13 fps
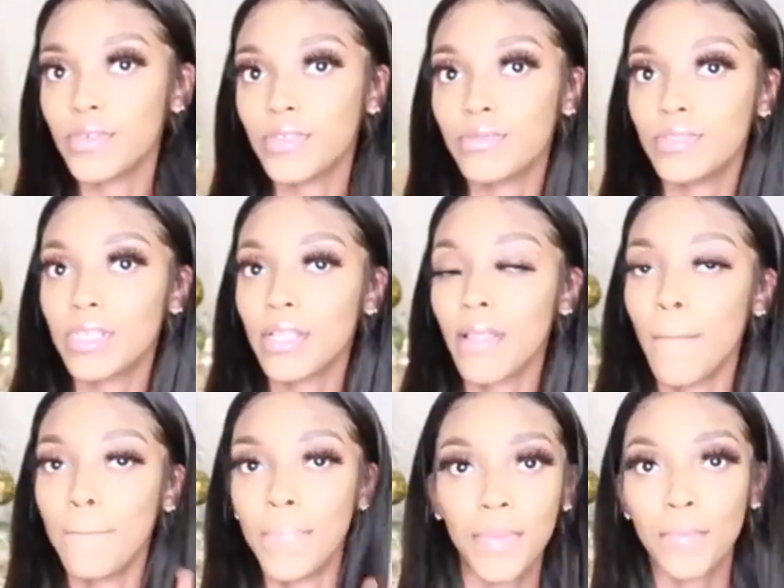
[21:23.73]
So I'm just gonna
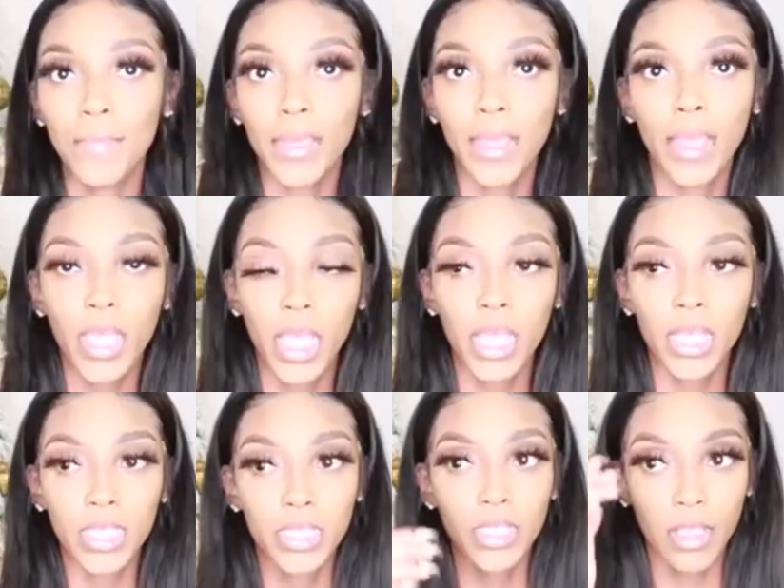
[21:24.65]
bump it
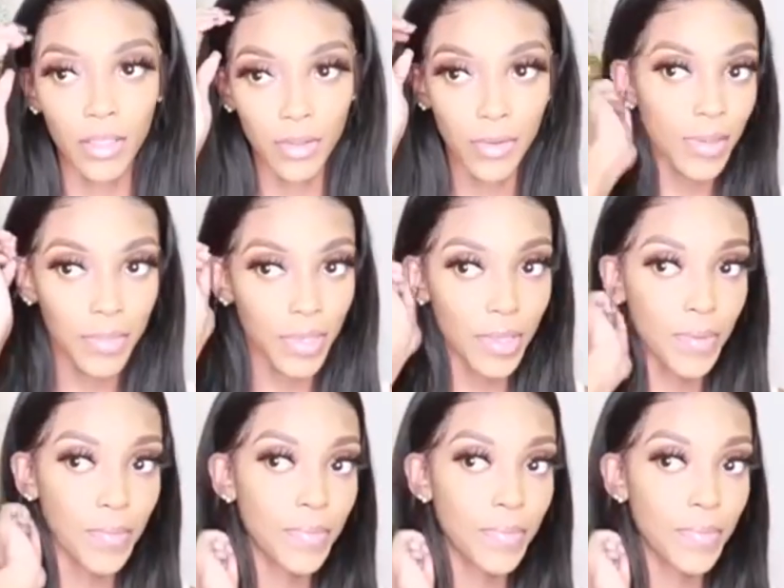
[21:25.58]
just a little bit.